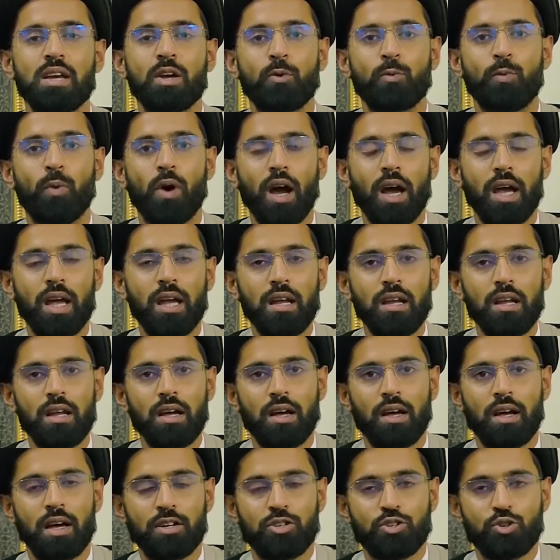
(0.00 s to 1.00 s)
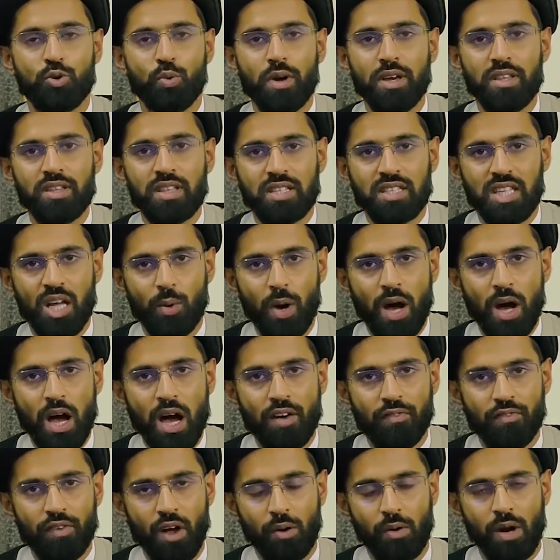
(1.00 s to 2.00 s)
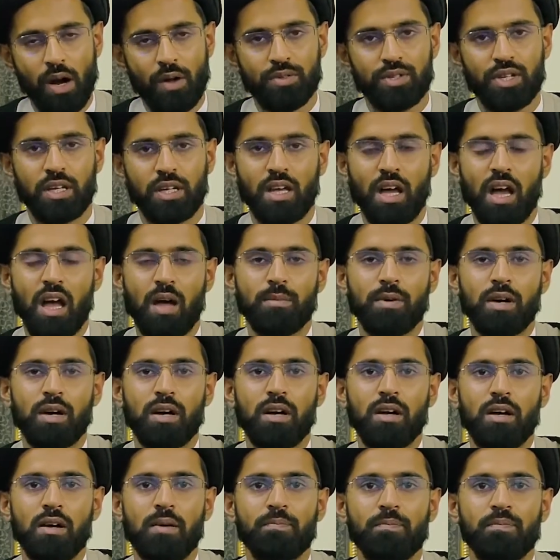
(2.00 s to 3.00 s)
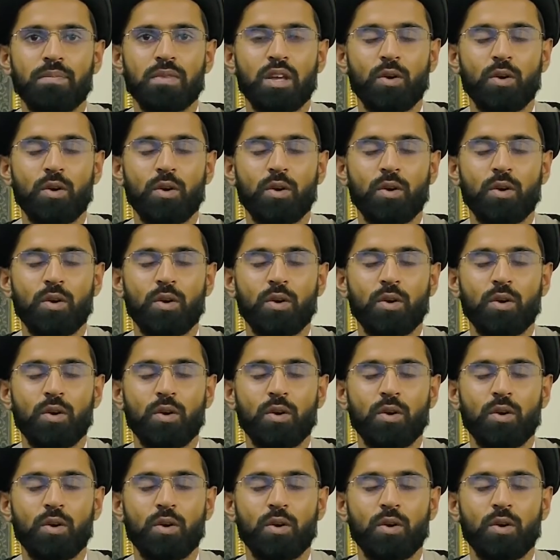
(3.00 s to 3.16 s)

while doing the tawaf around the Kaaba,